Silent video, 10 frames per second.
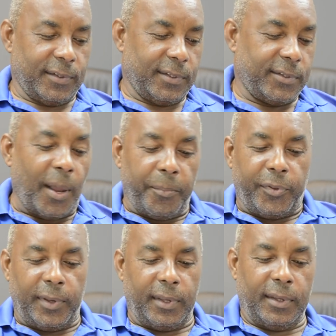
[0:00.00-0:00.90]

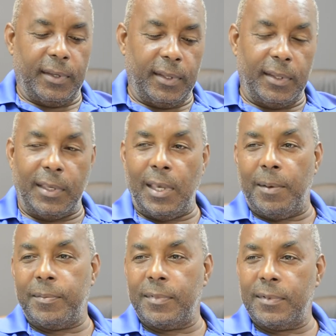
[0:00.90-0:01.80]
something in the
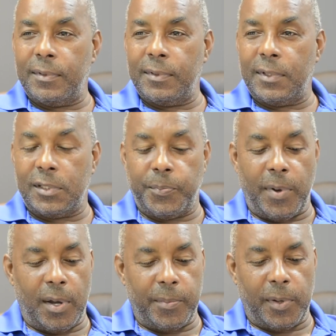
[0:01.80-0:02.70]
game just
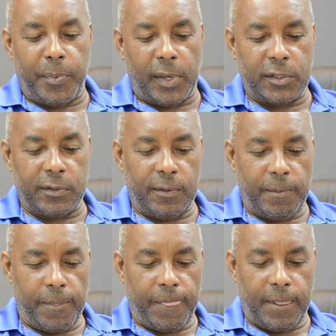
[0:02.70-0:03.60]
sparked my passion.
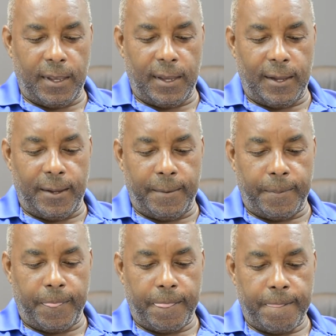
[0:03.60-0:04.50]
Um,